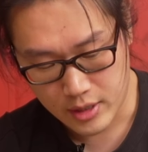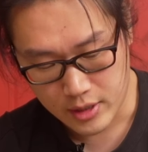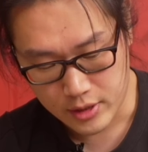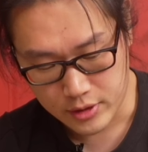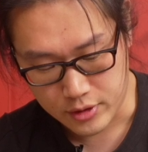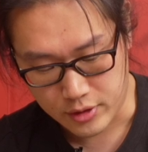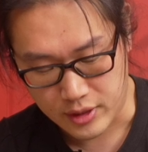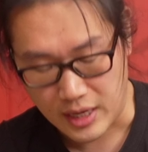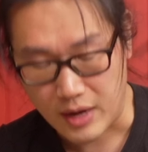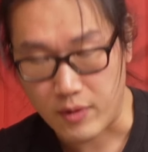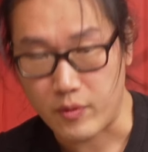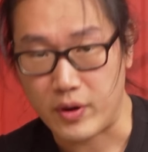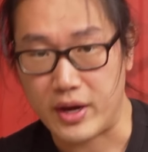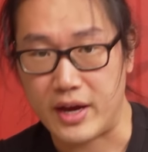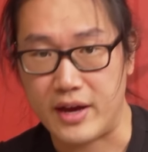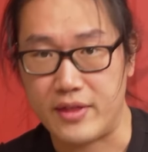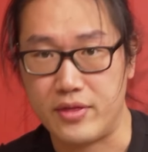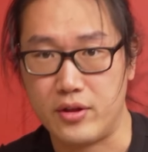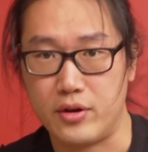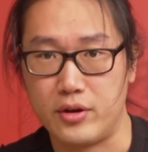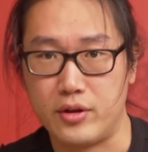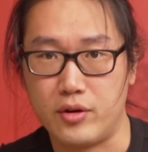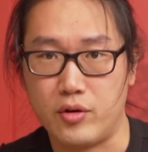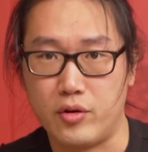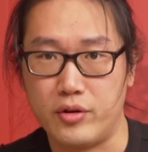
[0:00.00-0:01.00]
So that way I
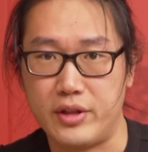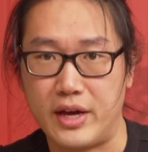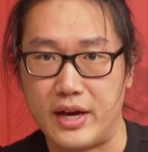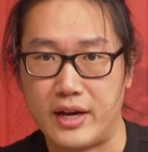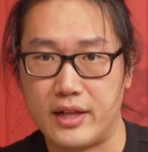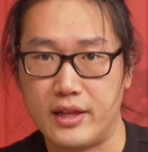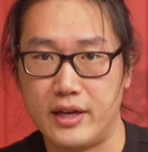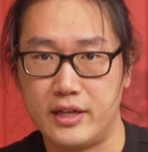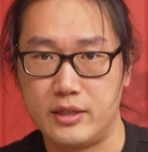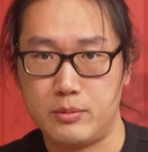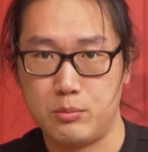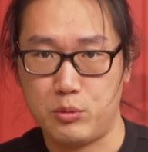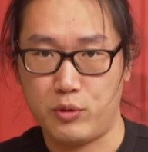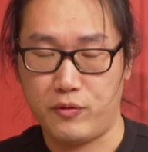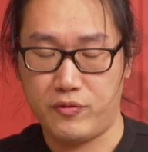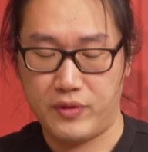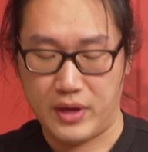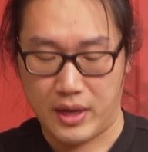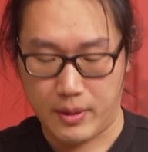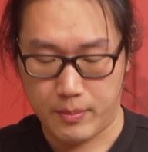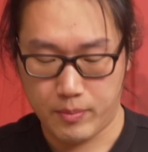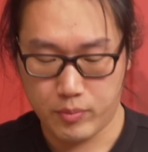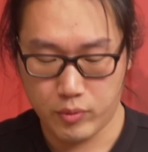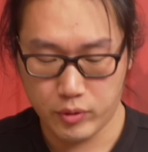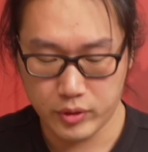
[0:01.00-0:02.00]
know all that clay is moved
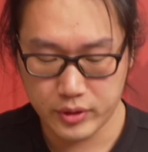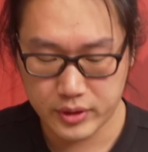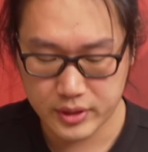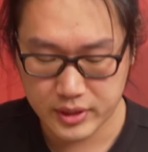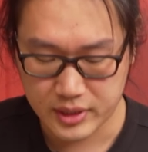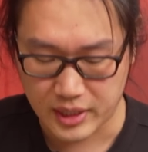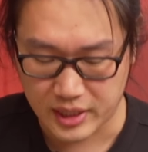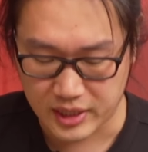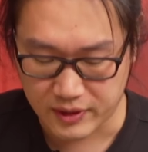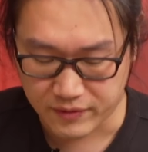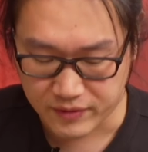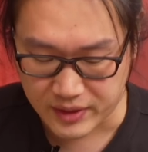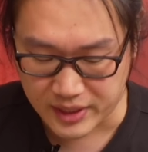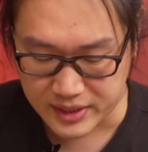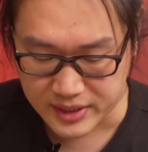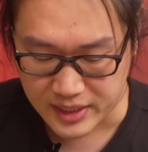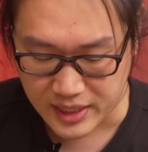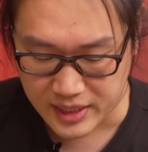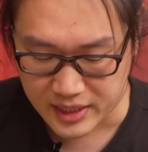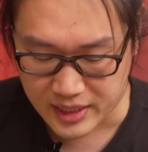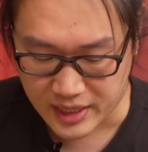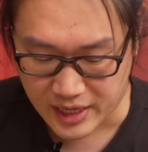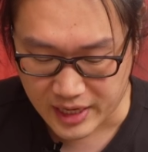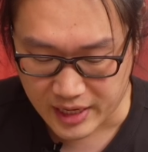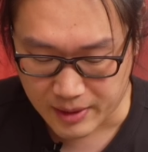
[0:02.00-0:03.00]
upwards, and if there's
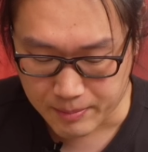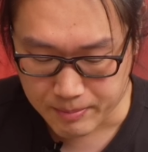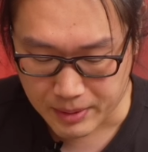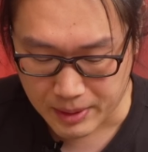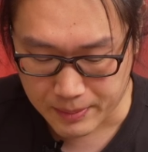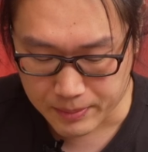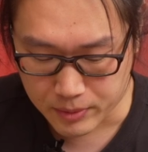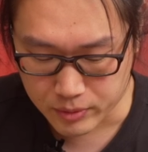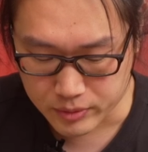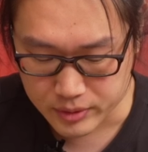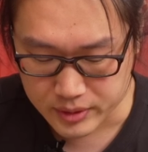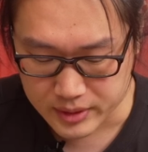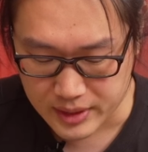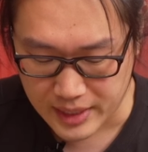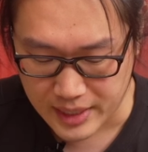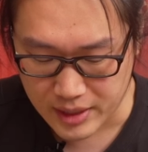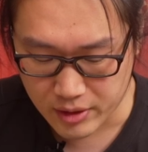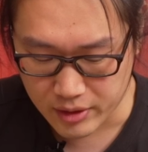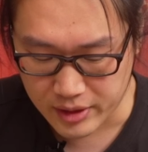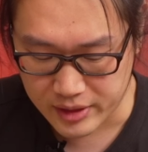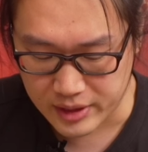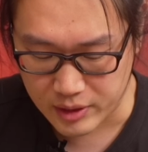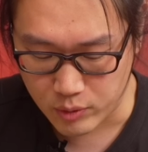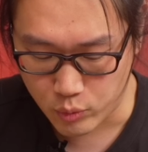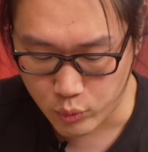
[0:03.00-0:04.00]
any air bubbles there or
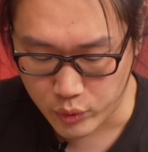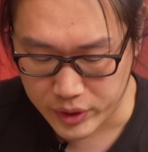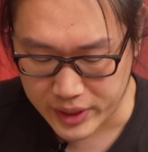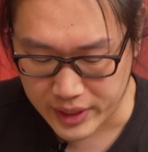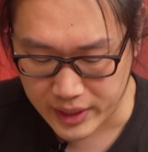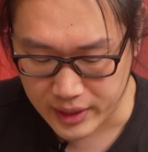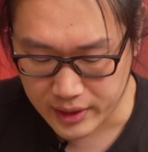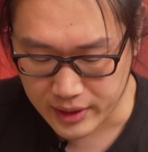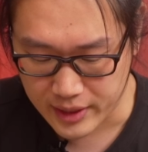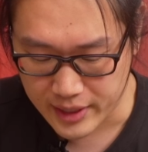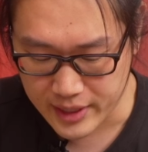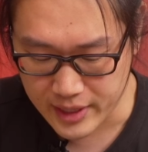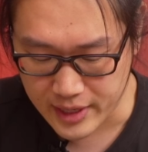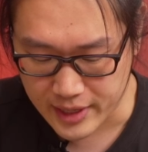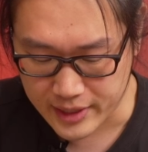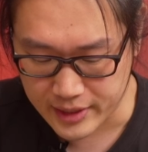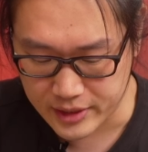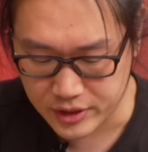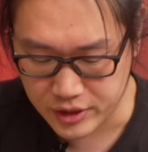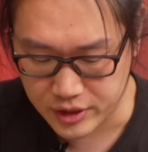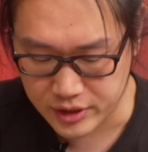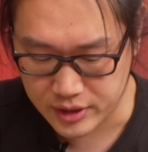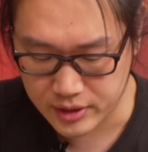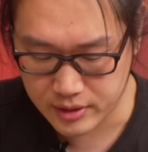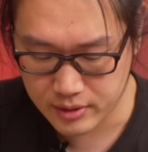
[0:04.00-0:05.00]
any weird clay, I can
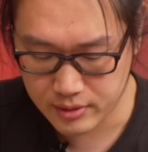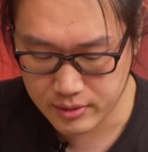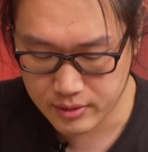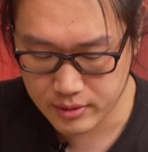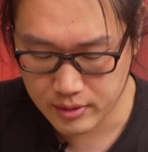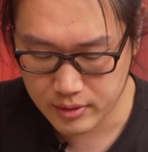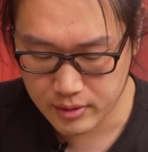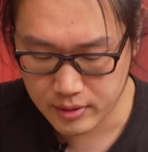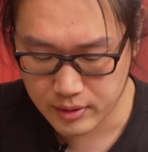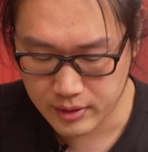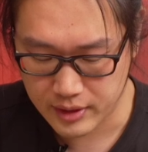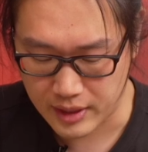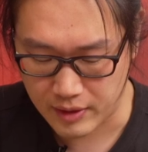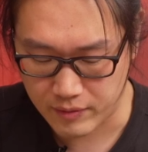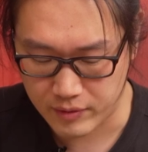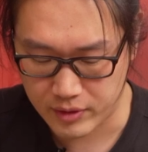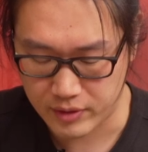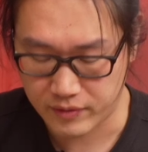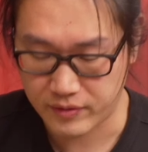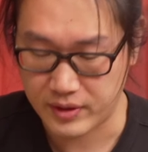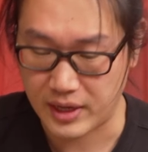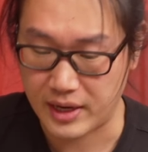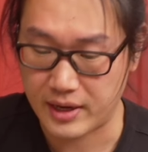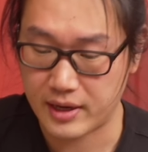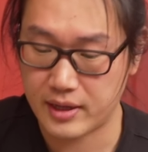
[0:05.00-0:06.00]
just get rid
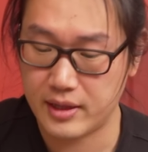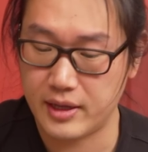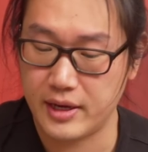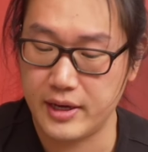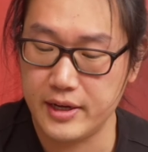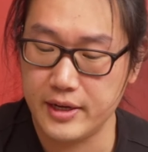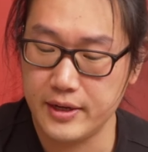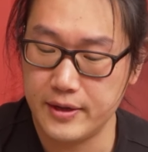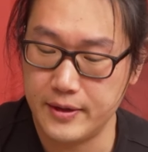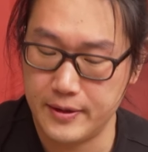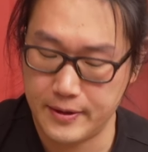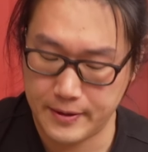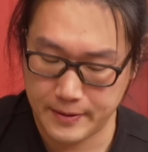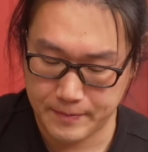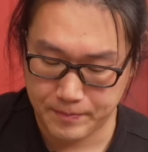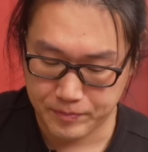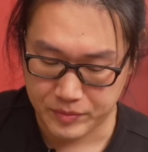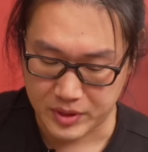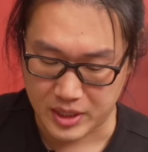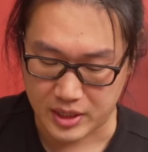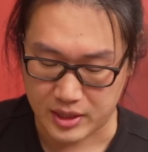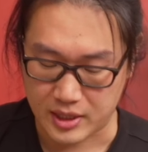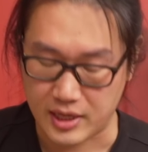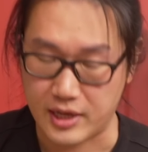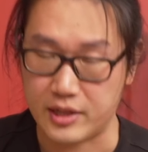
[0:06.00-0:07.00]
of that clay,
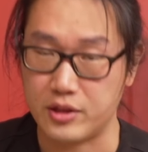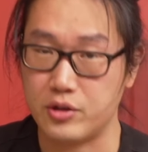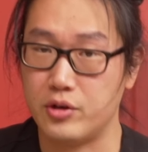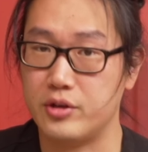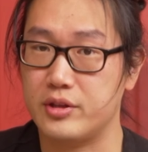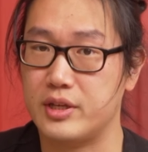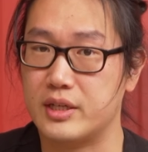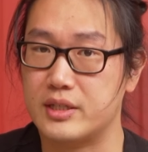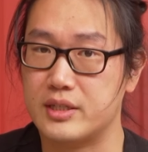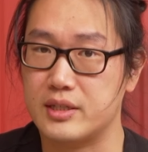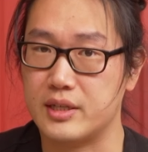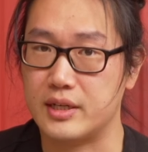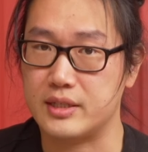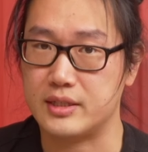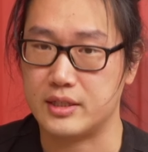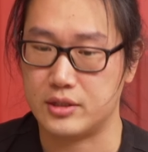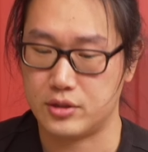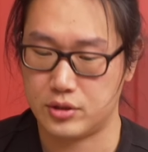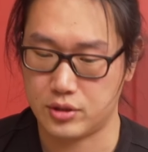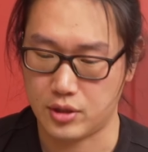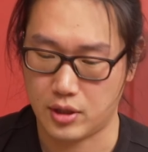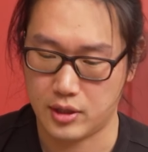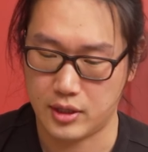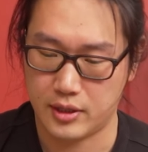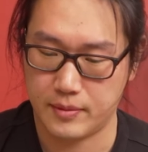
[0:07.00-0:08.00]
and then I know that's nice and
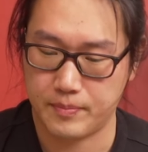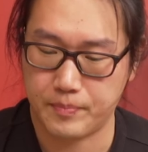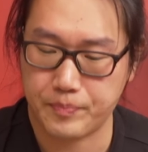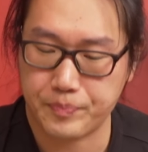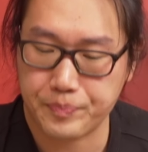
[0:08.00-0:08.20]
solid.